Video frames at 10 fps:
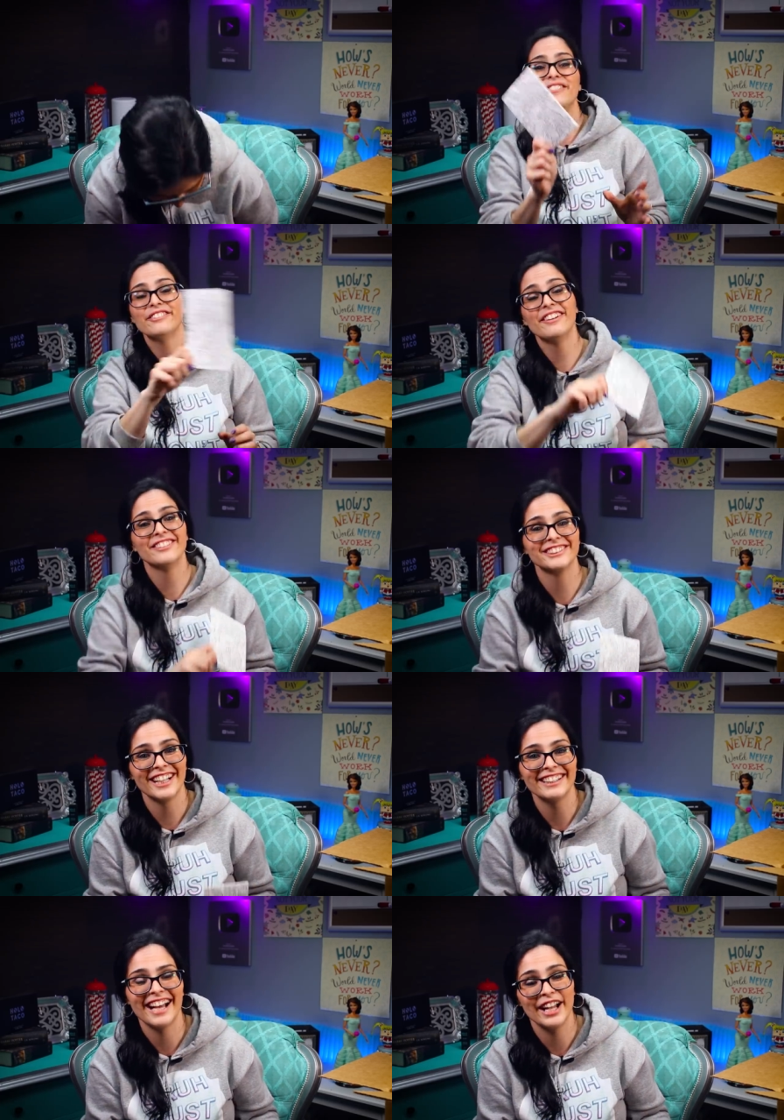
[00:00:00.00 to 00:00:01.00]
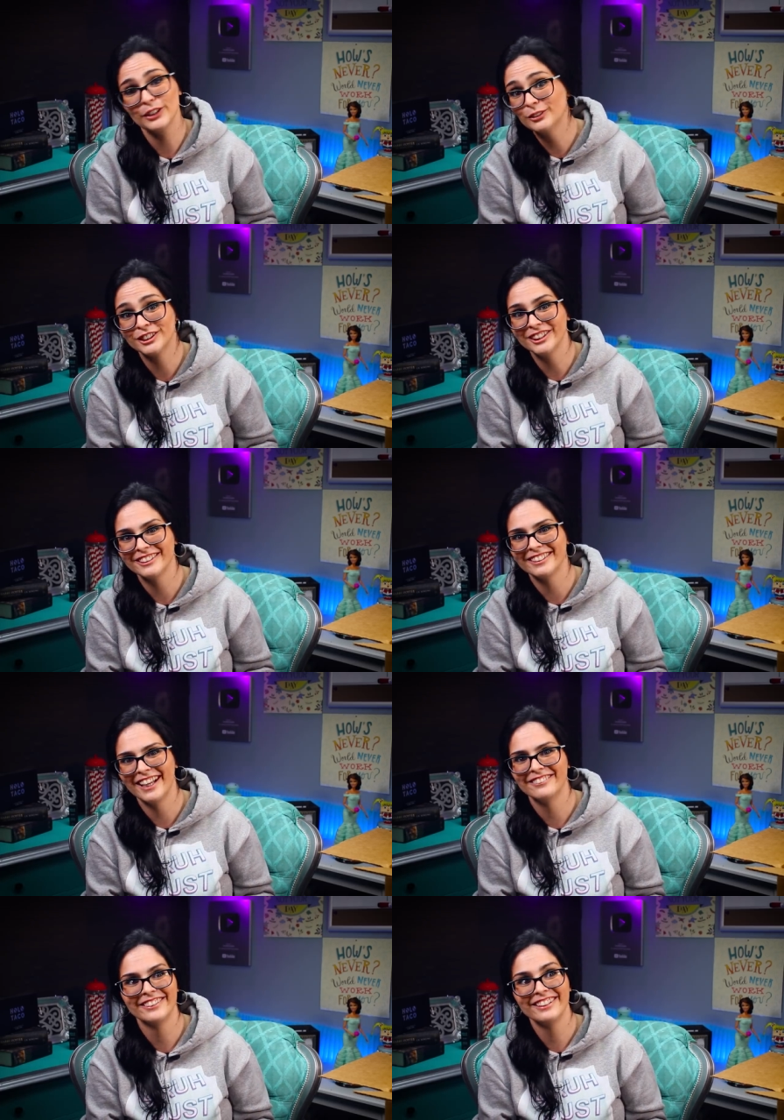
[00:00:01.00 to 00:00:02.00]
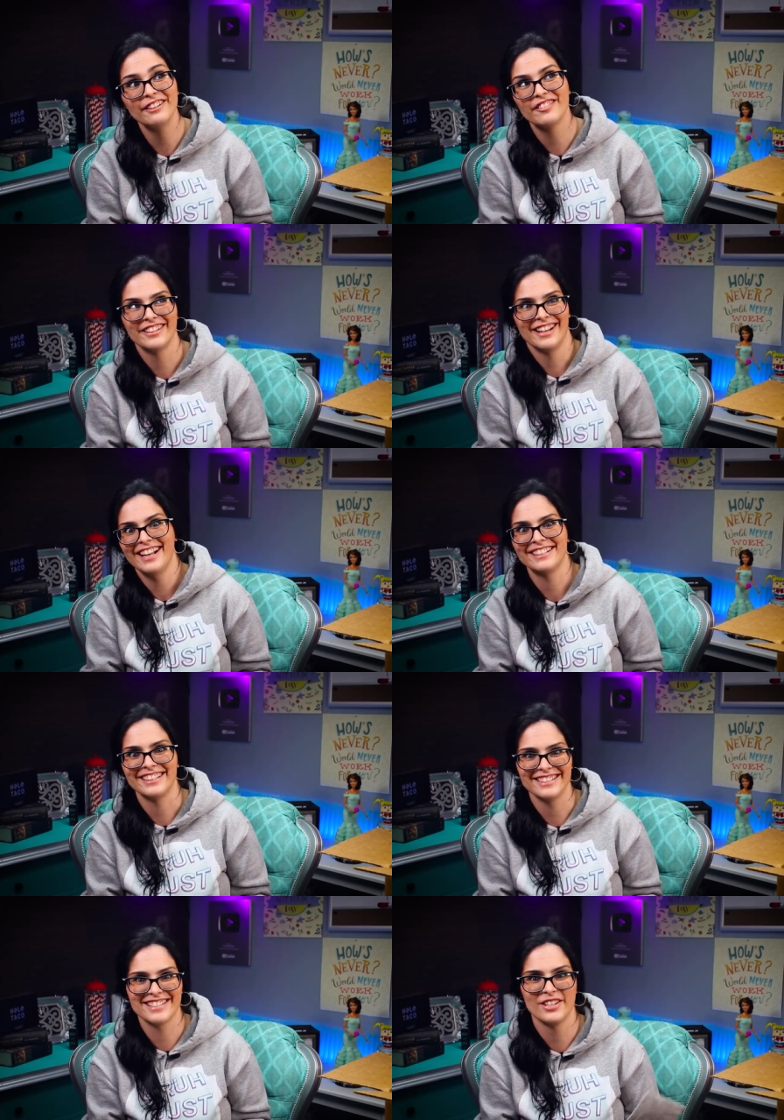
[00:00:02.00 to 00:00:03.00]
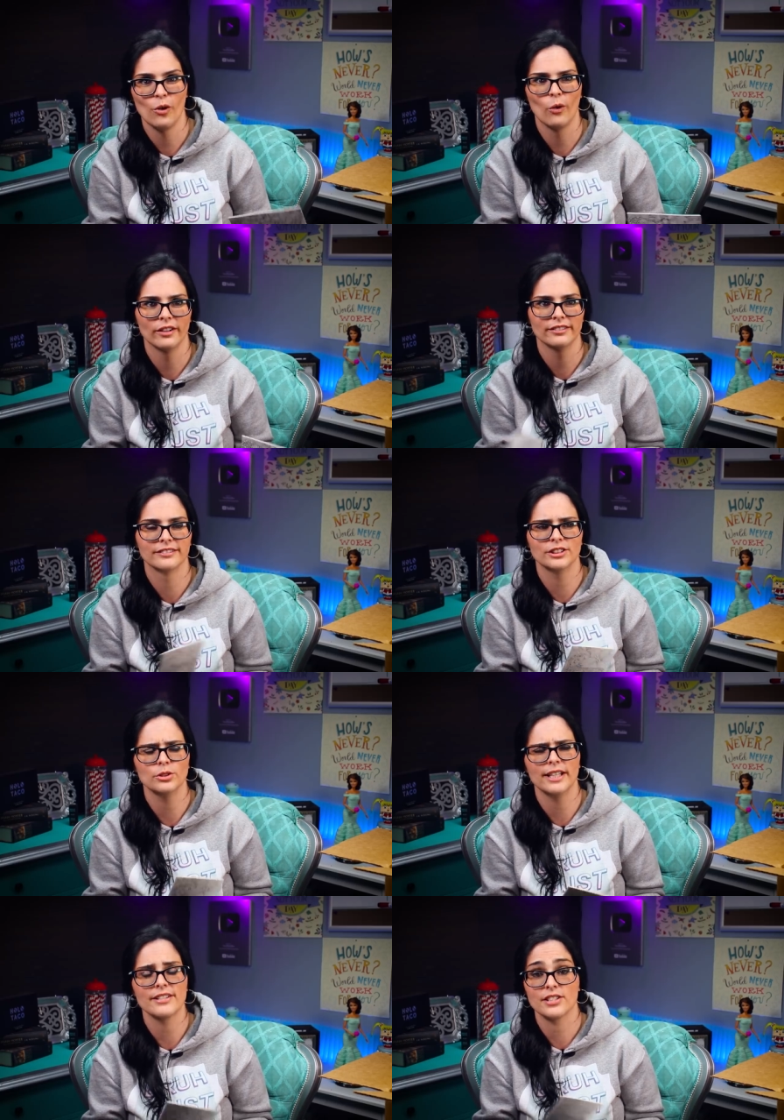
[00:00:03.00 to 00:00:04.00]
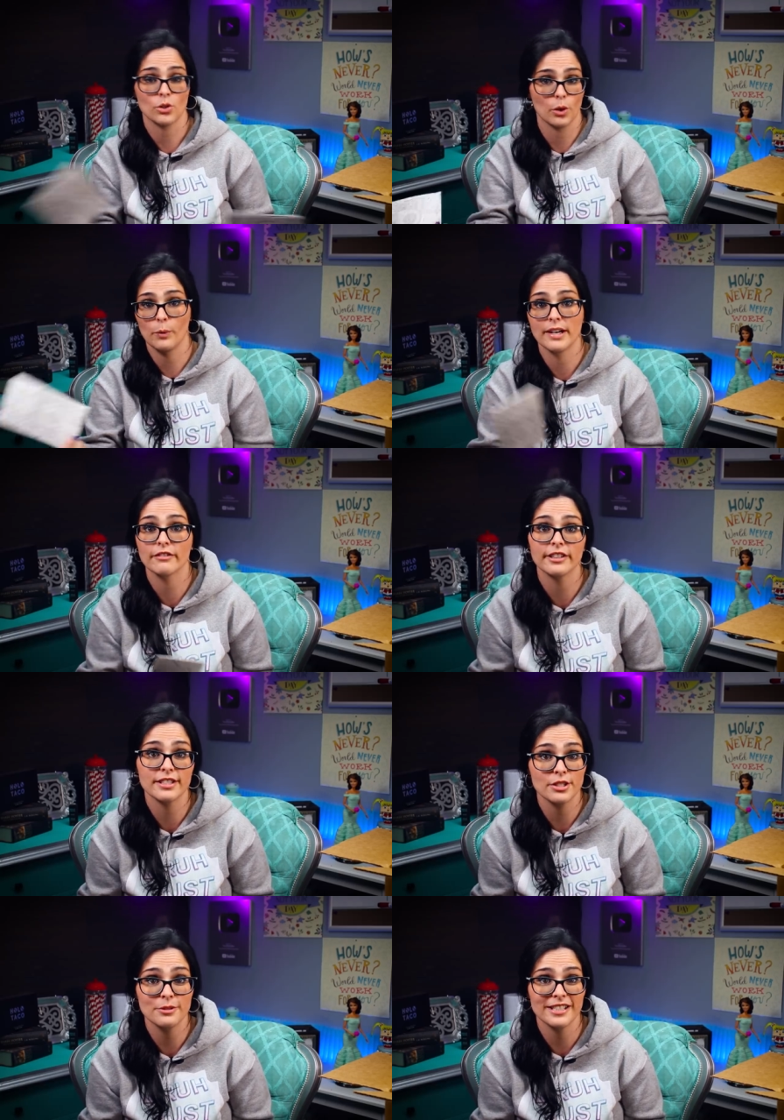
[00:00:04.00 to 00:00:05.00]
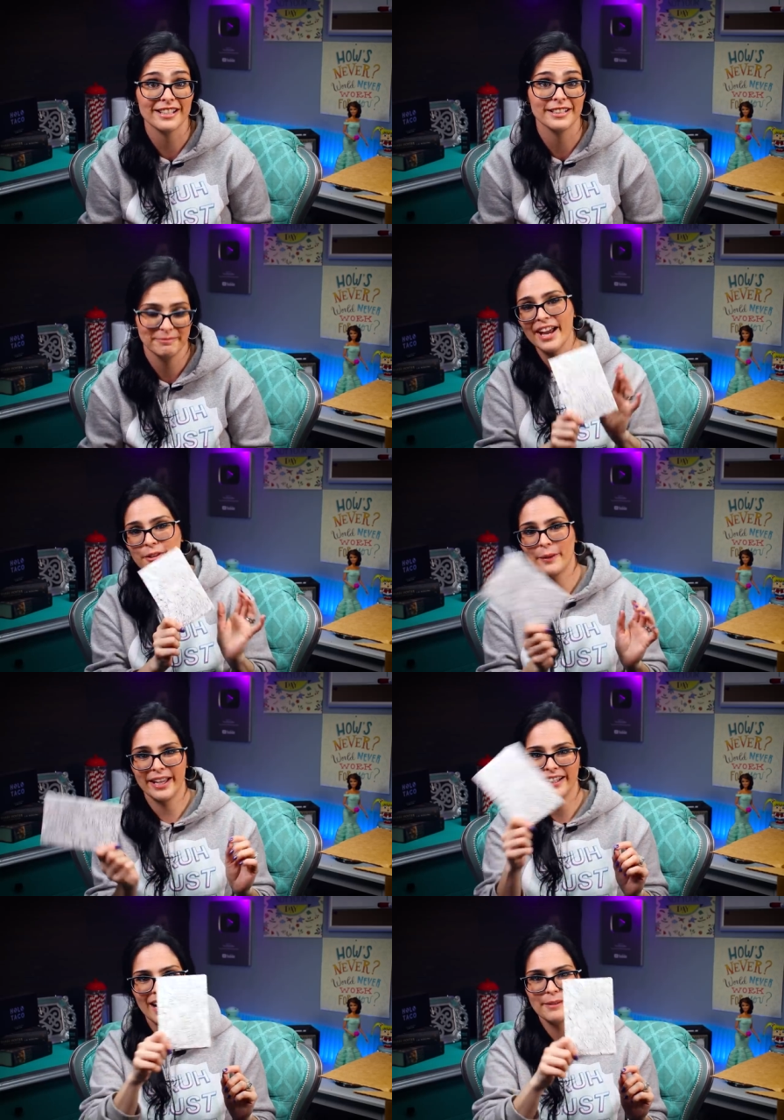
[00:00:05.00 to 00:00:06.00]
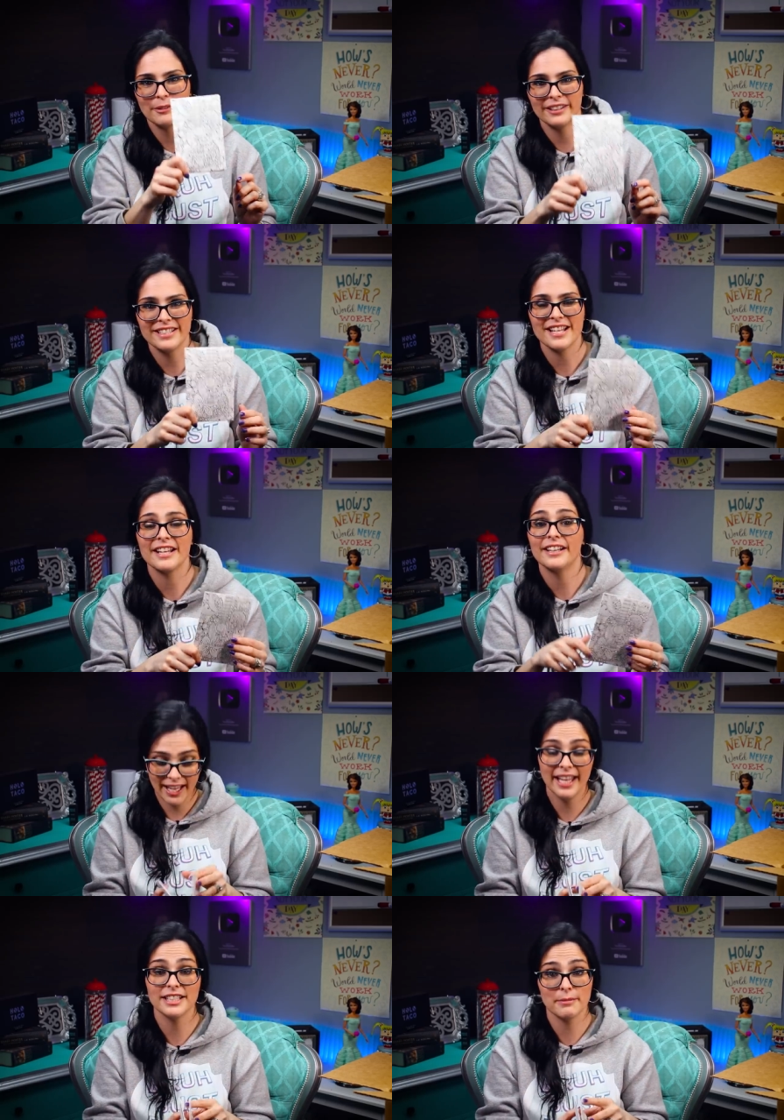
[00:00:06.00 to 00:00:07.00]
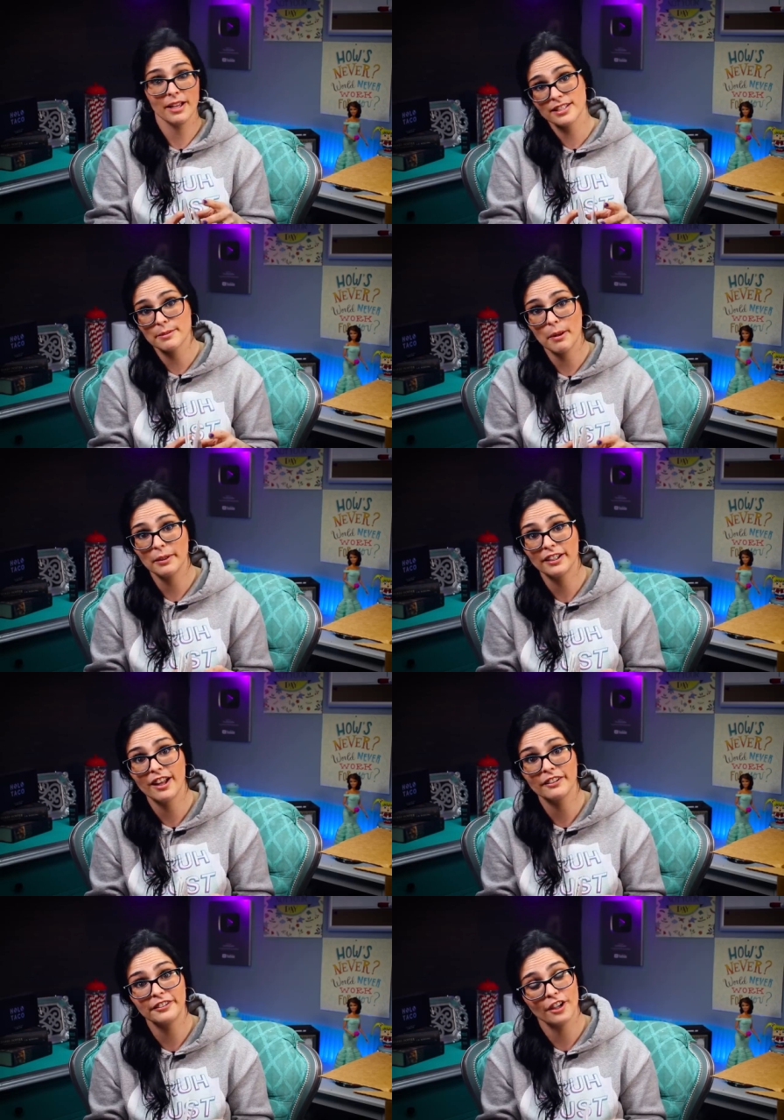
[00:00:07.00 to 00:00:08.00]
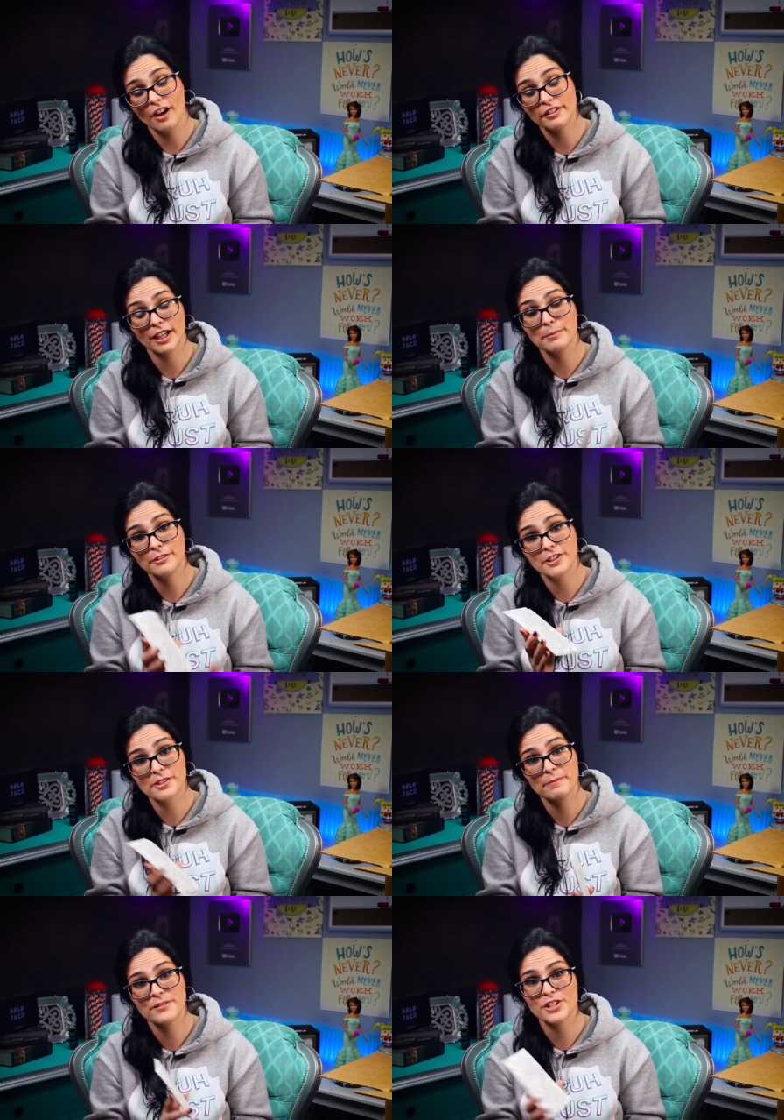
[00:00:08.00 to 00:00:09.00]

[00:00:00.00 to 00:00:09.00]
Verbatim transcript: If you've never tried that, you should and relive the 90s or the 2000s or whenever it is you did it. Either way, I'm really excited. And to be honest, I'm probably gonna color in the coffee cup first.